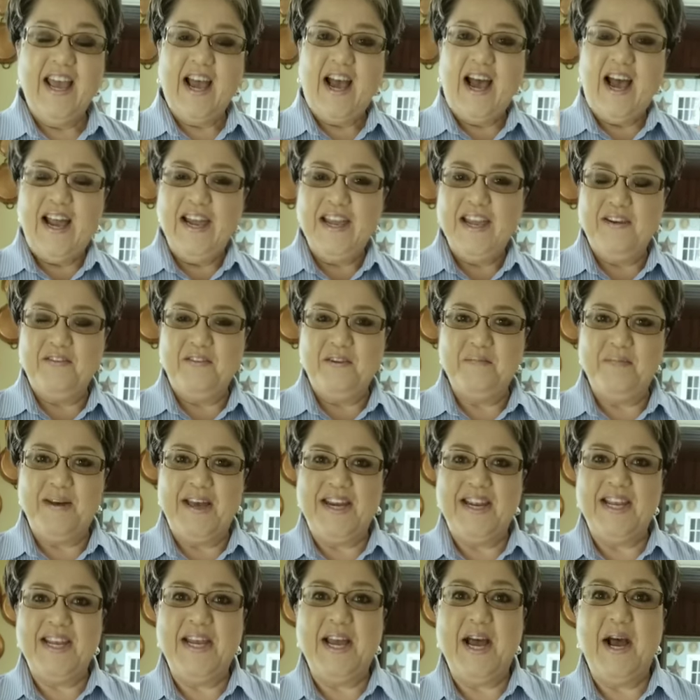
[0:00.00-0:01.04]
Hi
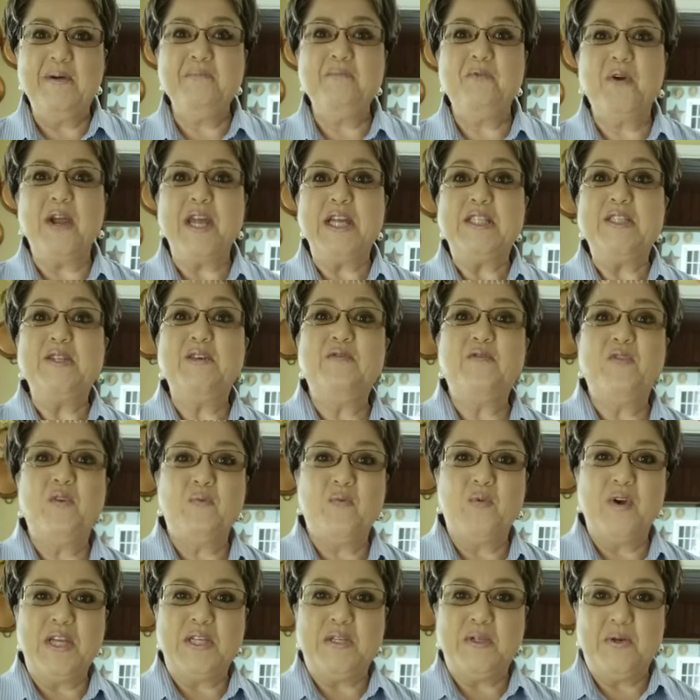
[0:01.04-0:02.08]
everybody, I'm Rachel from
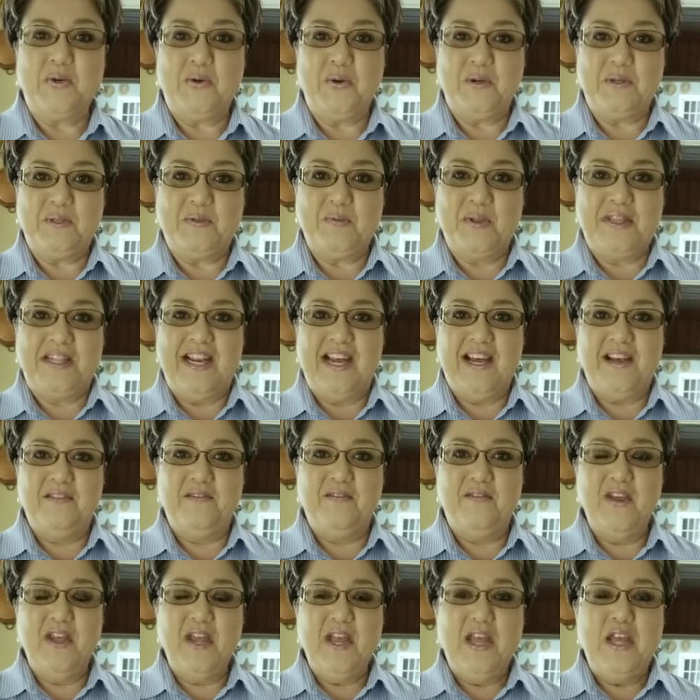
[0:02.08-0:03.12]
Rachel Cooks with Love.
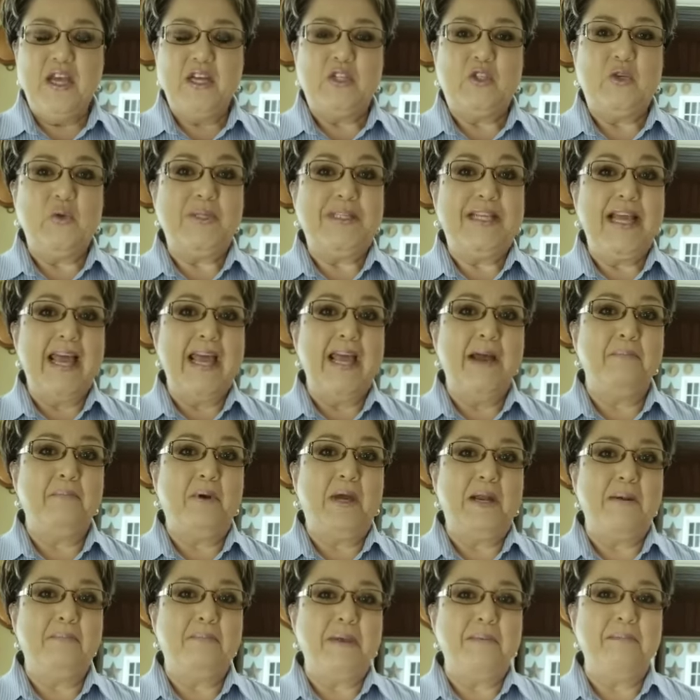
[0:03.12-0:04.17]
Today I'm
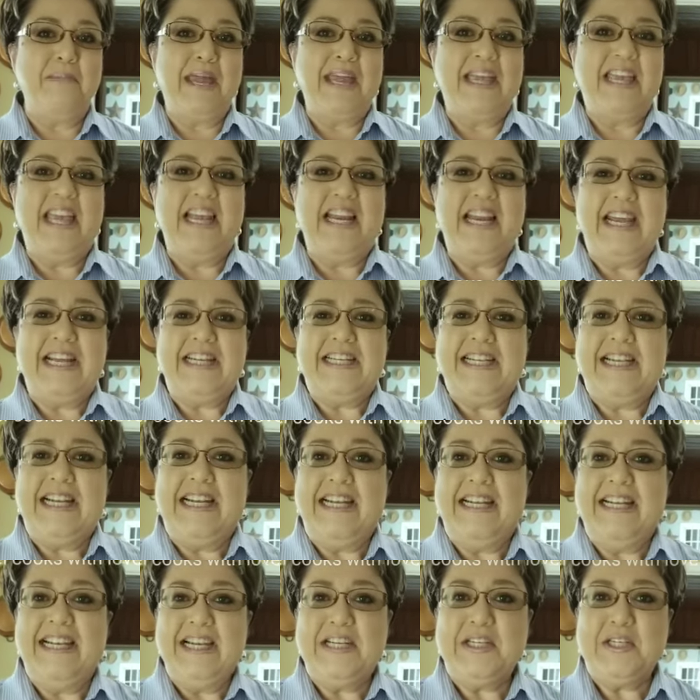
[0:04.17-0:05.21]
going to be making a
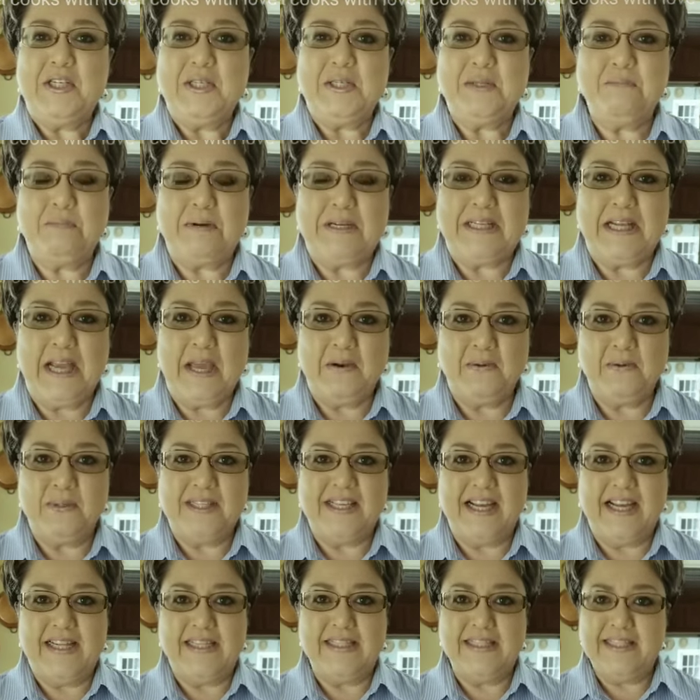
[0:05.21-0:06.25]
delicious potato
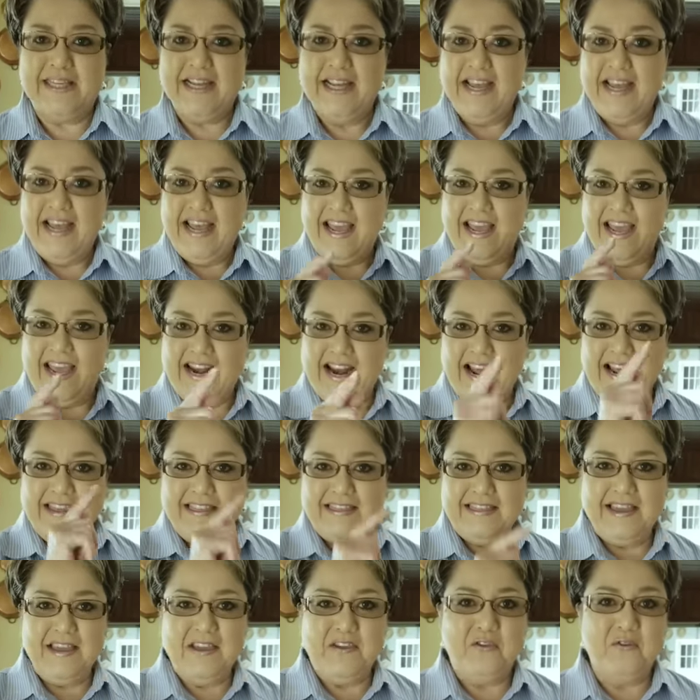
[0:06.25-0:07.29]
salad and I
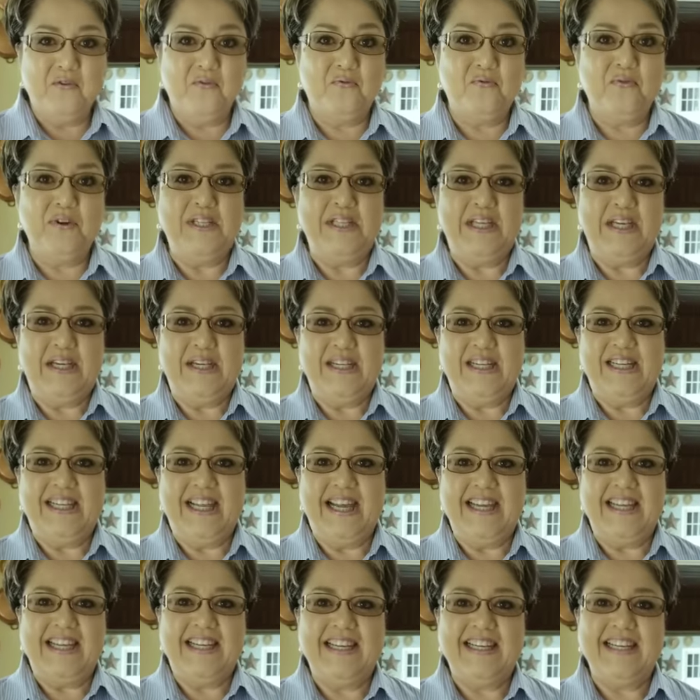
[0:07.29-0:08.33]
think you're really going to
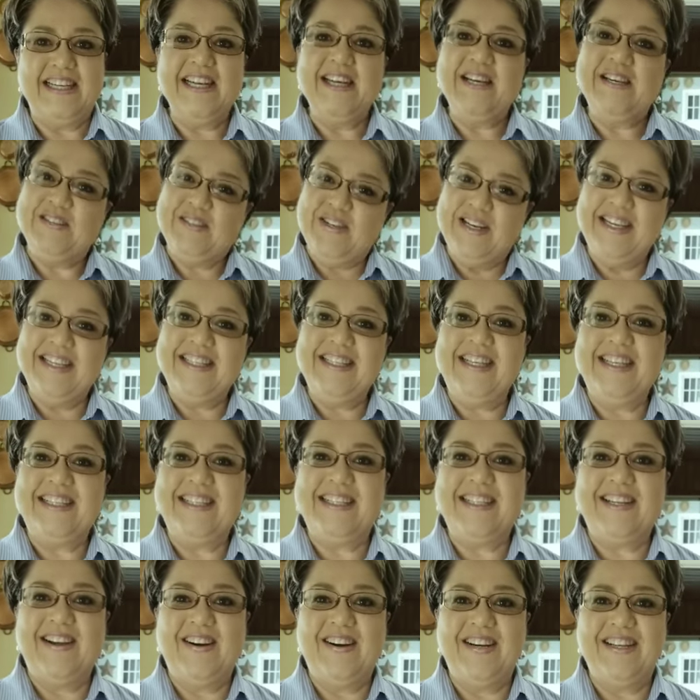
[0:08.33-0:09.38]
like it. So let's get
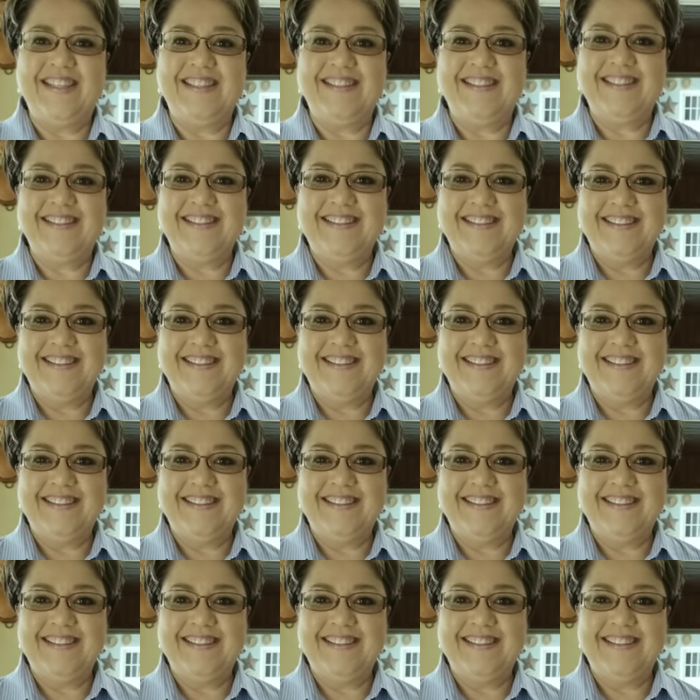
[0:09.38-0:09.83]
started.